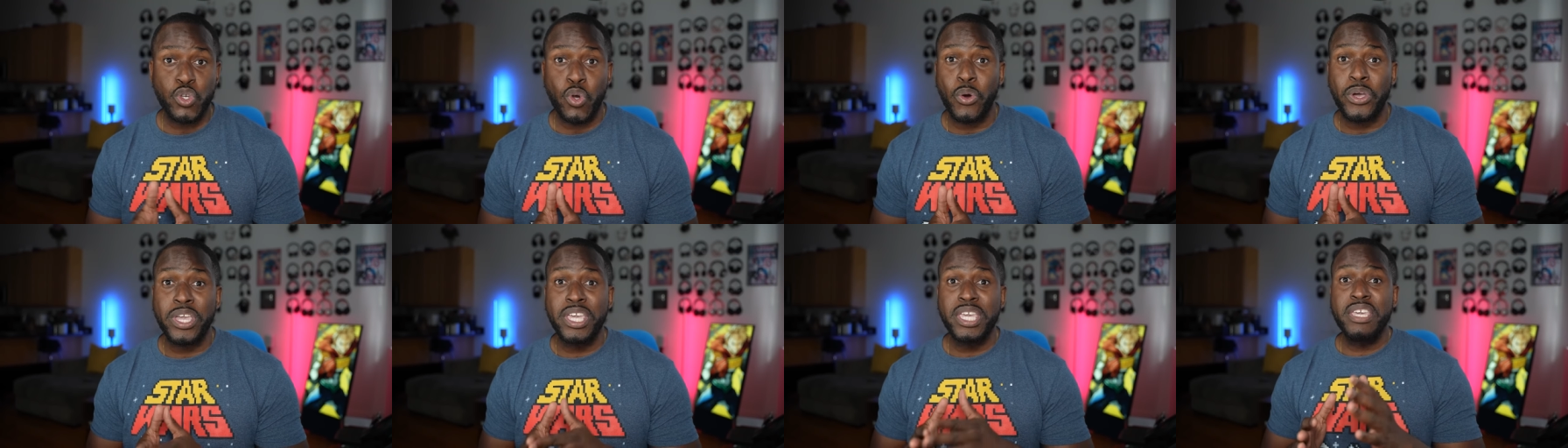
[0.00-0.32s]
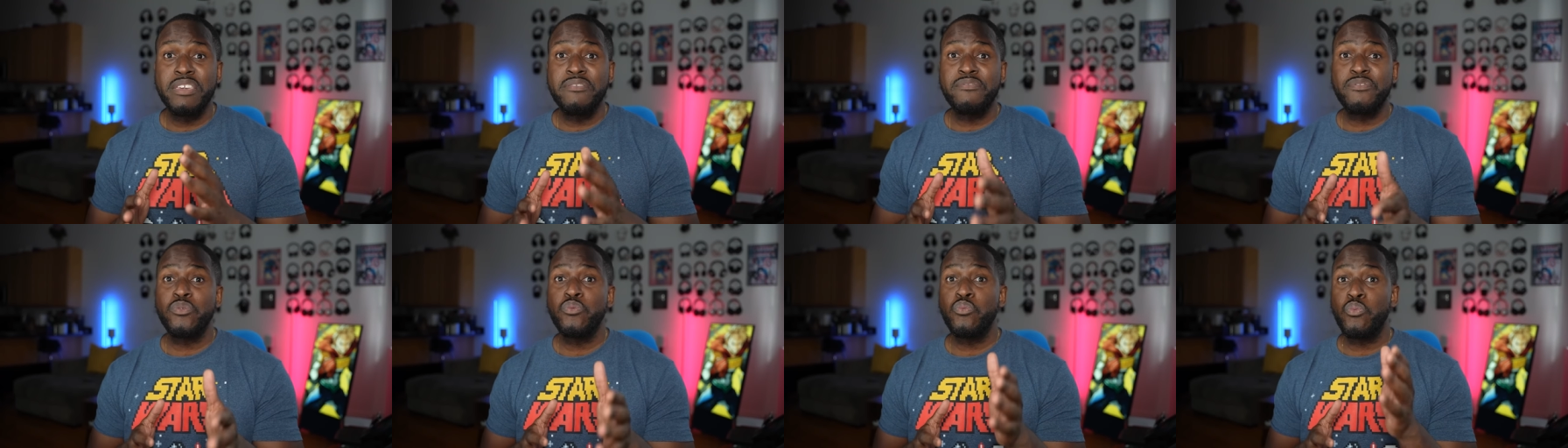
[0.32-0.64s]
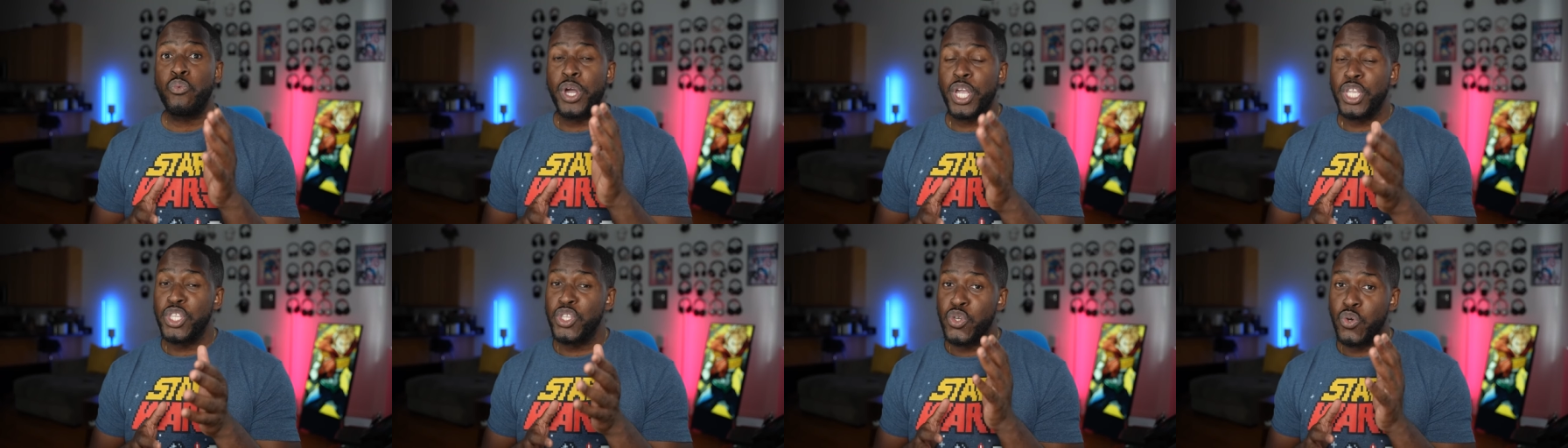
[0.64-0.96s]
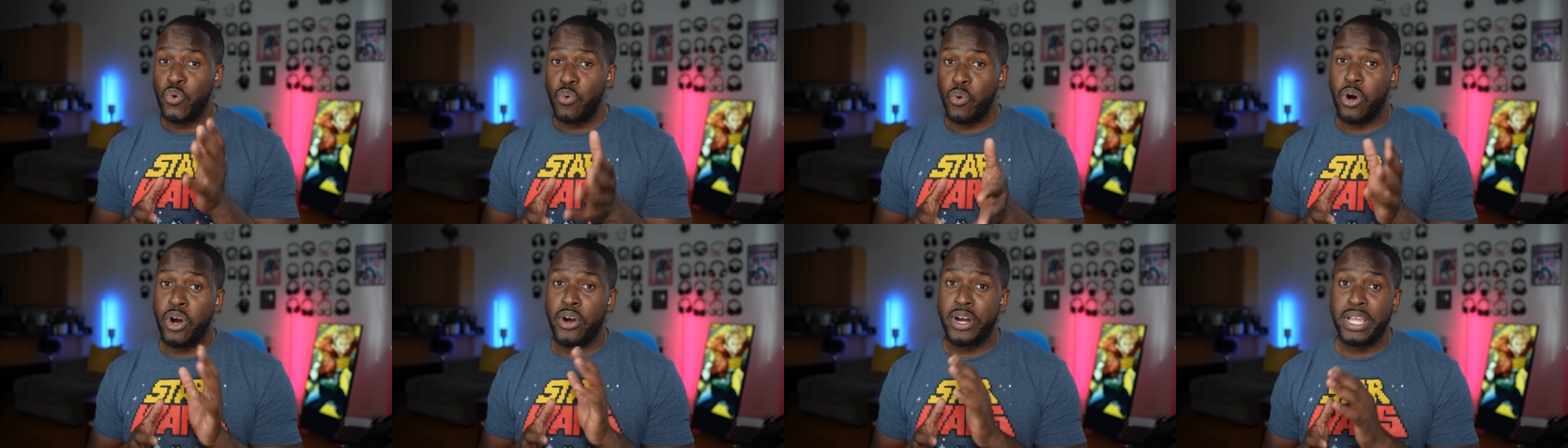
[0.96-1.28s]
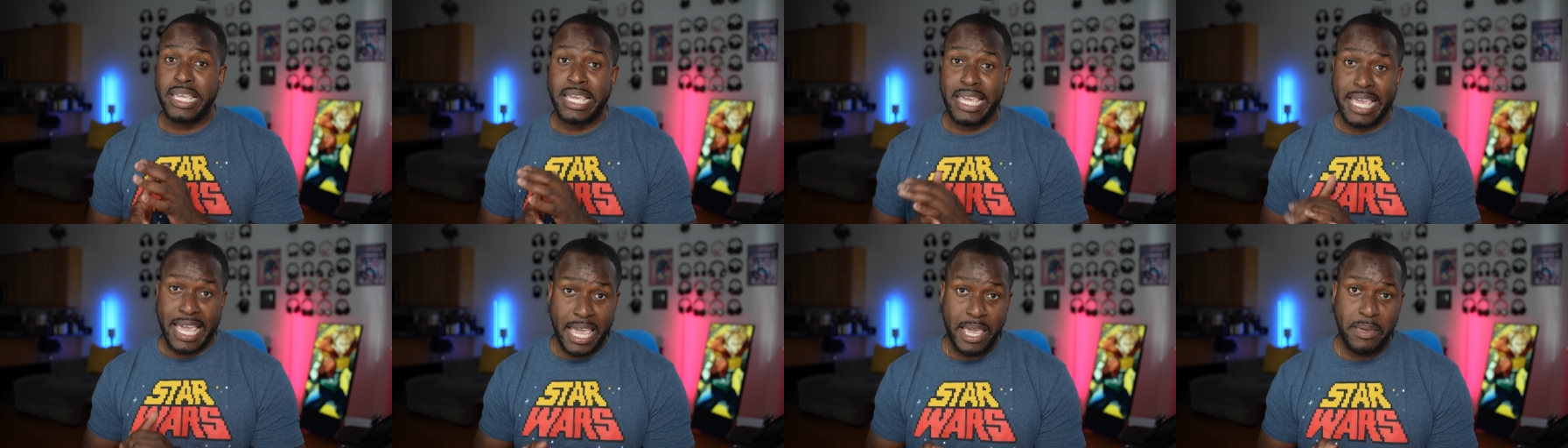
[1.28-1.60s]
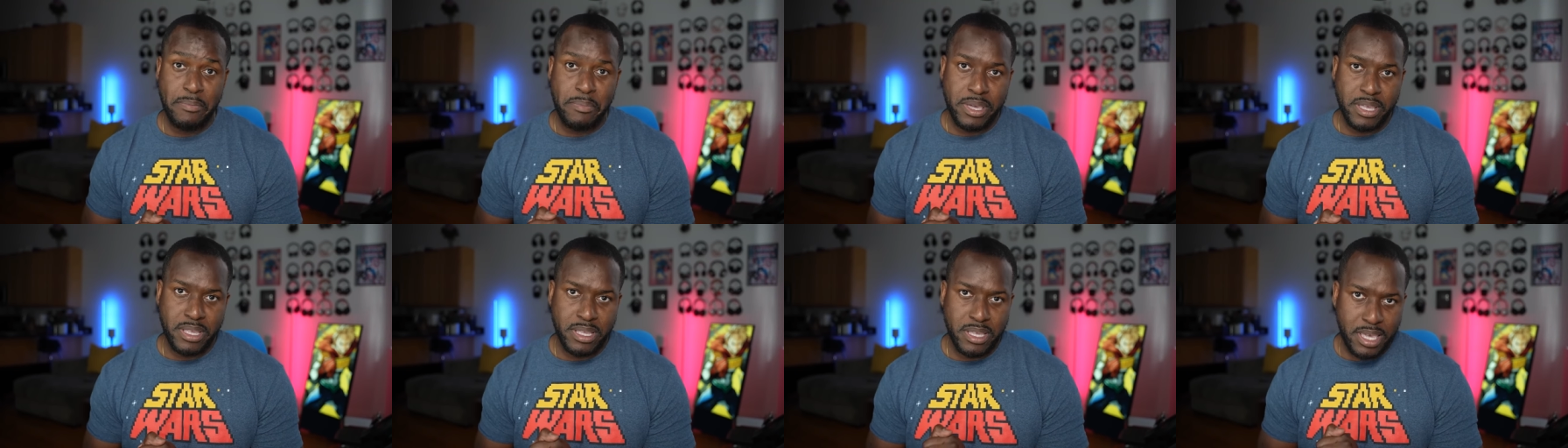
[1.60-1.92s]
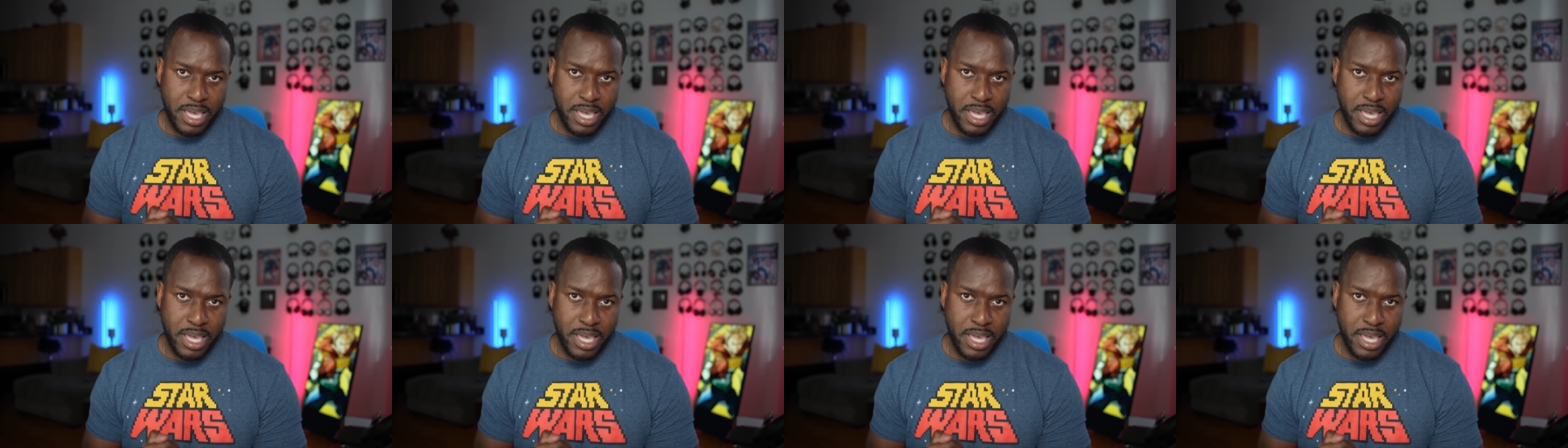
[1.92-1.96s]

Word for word: or even when you are gaming.